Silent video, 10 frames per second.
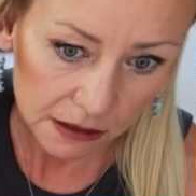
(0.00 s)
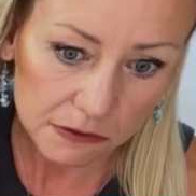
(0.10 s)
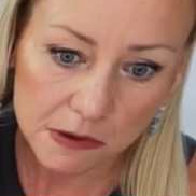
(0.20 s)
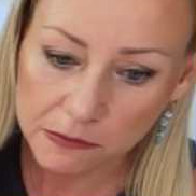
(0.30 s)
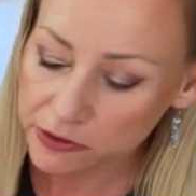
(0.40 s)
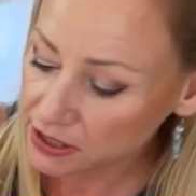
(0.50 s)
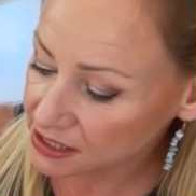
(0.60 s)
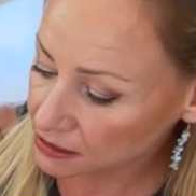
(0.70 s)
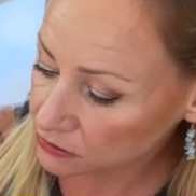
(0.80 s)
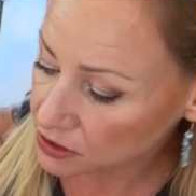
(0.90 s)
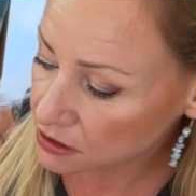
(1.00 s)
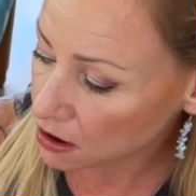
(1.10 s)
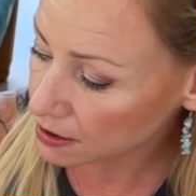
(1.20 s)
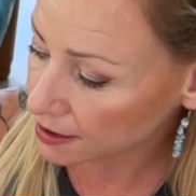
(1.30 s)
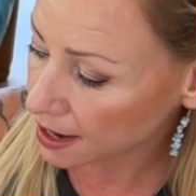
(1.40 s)
Remember, the stillness
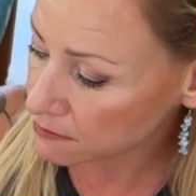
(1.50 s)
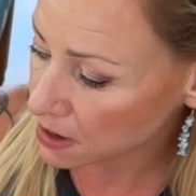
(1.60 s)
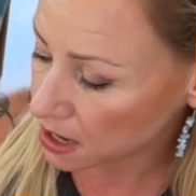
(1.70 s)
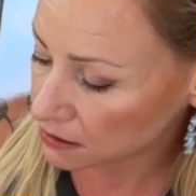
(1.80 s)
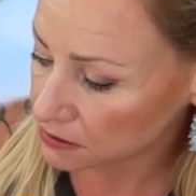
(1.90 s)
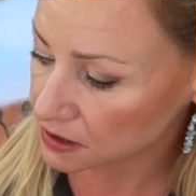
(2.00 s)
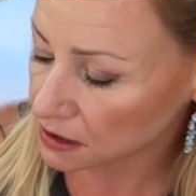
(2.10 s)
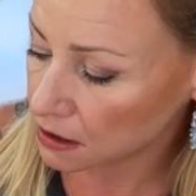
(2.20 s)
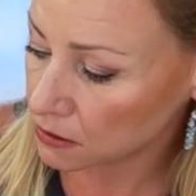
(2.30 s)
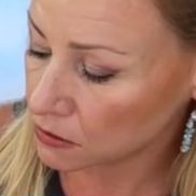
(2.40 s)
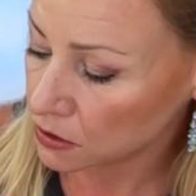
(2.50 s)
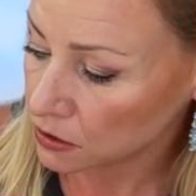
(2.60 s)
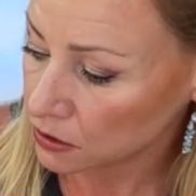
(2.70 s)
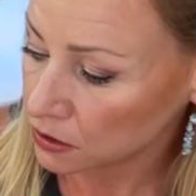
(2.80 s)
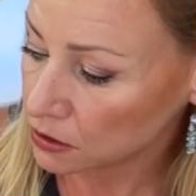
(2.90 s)
card came out, so
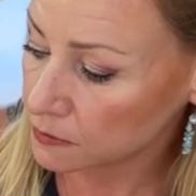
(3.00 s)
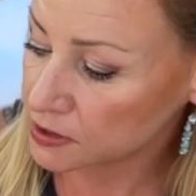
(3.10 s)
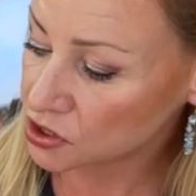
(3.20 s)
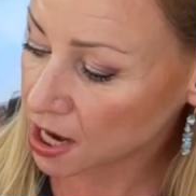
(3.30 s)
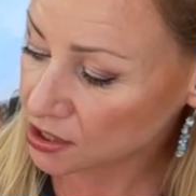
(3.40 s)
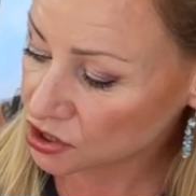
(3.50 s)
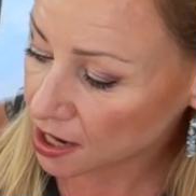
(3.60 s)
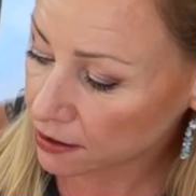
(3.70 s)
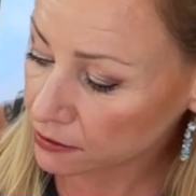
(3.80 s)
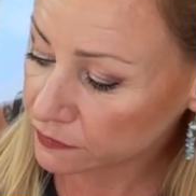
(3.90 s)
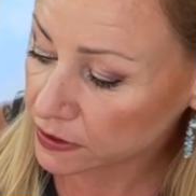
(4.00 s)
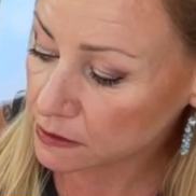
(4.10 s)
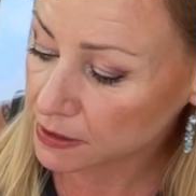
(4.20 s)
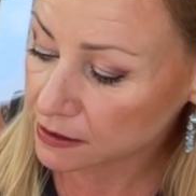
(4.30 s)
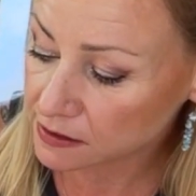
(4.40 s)
you could be changing how you feel
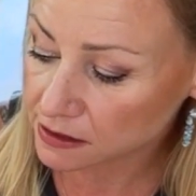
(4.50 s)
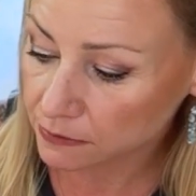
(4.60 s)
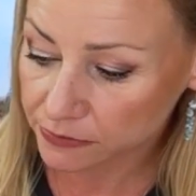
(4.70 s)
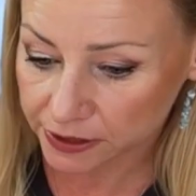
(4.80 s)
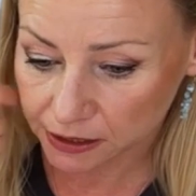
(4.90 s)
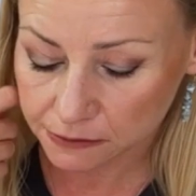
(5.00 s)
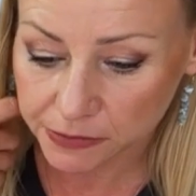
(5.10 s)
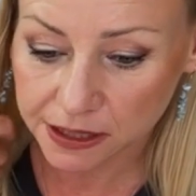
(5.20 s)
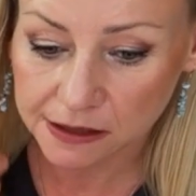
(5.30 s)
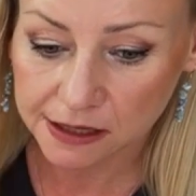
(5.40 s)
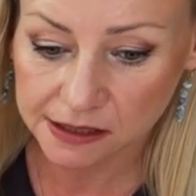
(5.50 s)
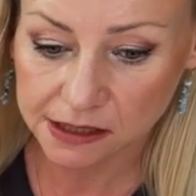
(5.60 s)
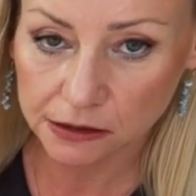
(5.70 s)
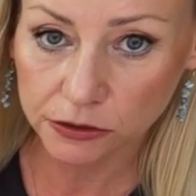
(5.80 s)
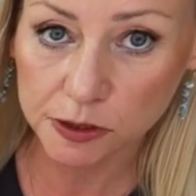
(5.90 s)
about something and be in that
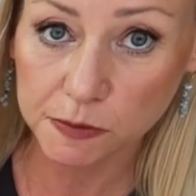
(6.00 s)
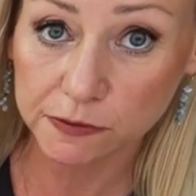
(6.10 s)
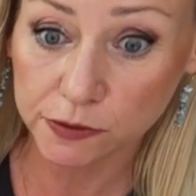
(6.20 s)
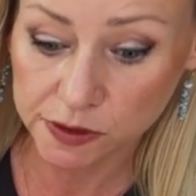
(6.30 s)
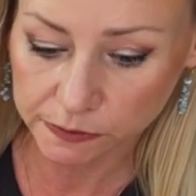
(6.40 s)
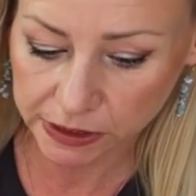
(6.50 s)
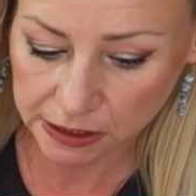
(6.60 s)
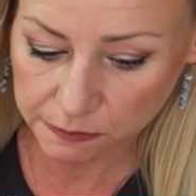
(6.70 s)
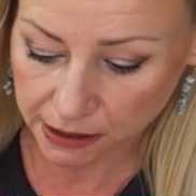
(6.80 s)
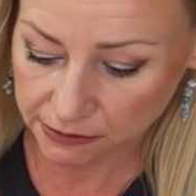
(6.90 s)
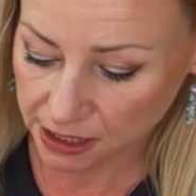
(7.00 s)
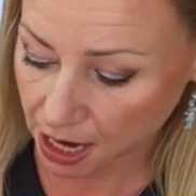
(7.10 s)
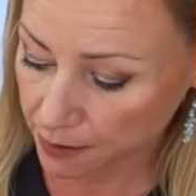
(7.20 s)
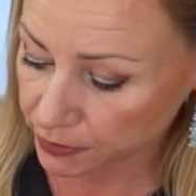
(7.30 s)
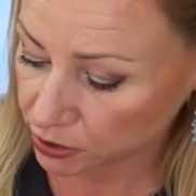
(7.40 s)
stillness before something is about to
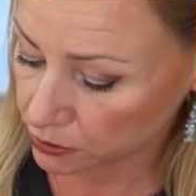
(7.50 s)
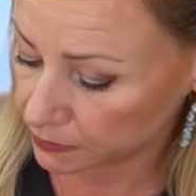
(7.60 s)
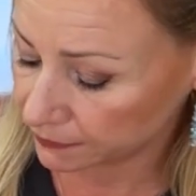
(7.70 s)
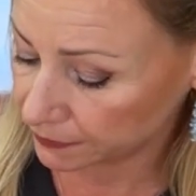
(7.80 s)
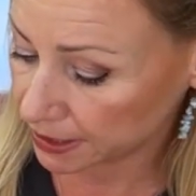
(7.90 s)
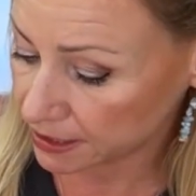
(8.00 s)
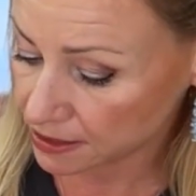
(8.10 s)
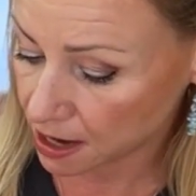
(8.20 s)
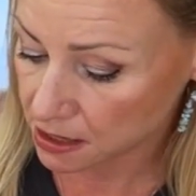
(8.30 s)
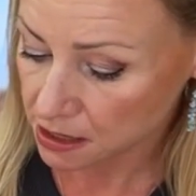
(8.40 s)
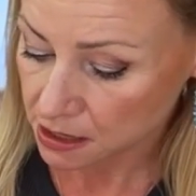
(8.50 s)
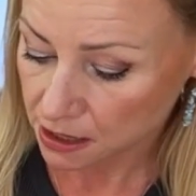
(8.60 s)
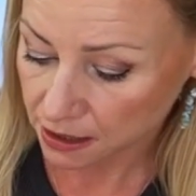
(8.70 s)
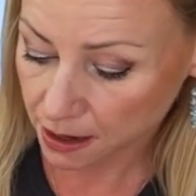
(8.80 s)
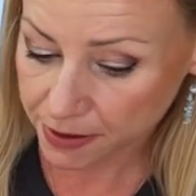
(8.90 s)
happen. You could be feeling that
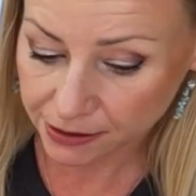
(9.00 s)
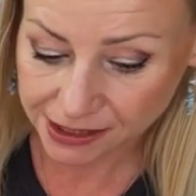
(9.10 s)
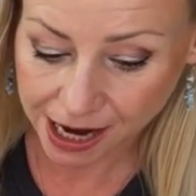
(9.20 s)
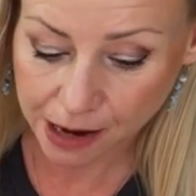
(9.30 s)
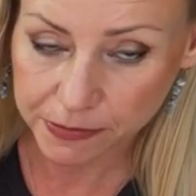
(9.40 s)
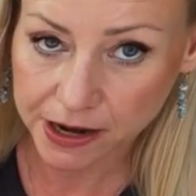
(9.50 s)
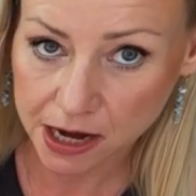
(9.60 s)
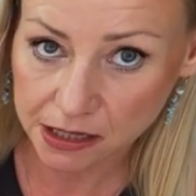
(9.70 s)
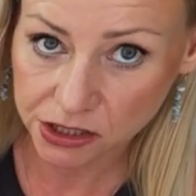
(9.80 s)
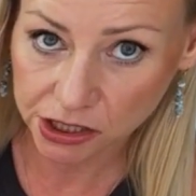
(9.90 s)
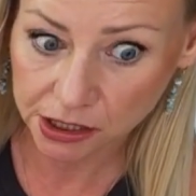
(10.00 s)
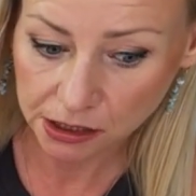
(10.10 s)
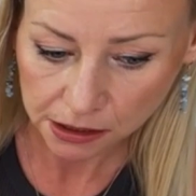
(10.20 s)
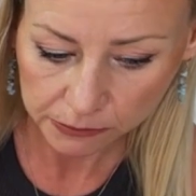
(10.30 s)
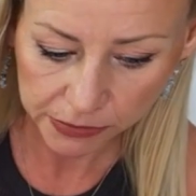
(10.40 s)
about to happen energy
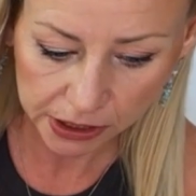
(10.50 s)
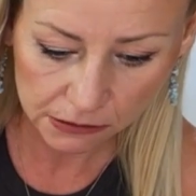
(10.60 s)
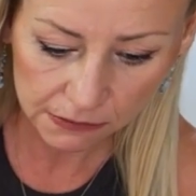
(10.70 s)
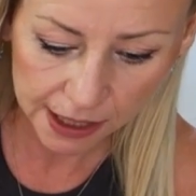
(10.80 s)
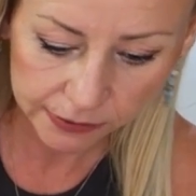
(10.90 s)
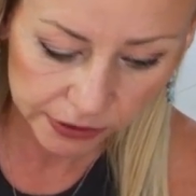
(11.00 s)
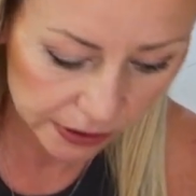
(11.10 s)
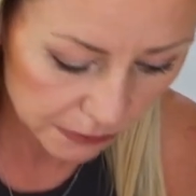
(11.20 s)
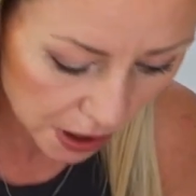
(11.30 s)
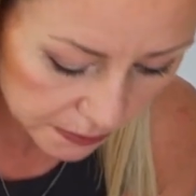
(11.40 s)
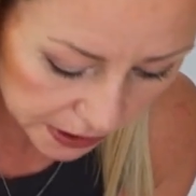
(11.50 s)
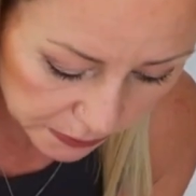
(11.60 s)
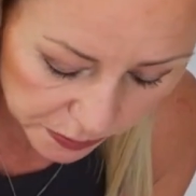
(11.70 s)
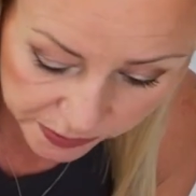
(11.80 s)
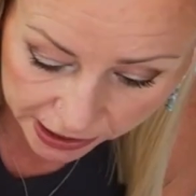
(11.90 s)
being around at the moment
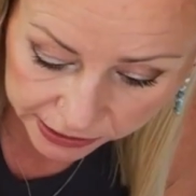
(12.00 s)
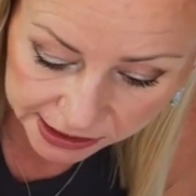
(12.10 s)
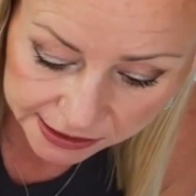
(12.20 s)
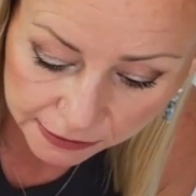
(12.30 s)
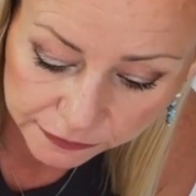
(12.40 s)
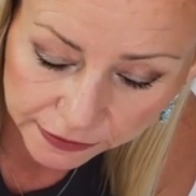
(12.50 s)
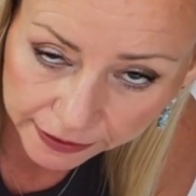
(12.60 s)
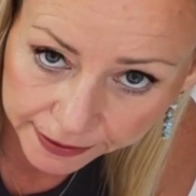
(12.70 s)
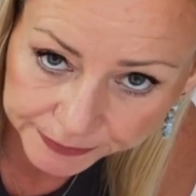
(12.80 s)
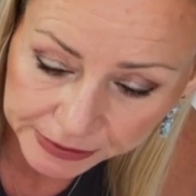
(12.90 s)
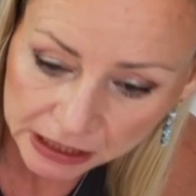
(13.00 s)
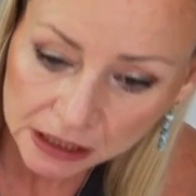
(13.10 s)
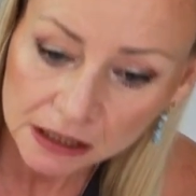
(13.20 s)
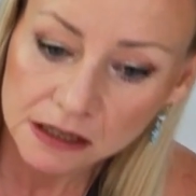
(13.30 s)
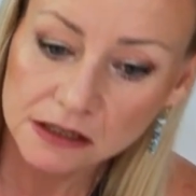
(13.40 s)
and preparing yourself for that.
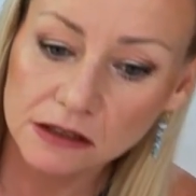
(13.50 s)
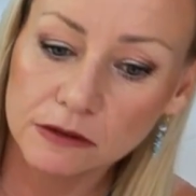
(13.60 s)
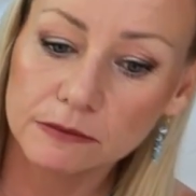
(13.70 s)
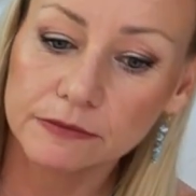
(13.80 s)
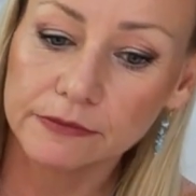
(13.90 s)
So,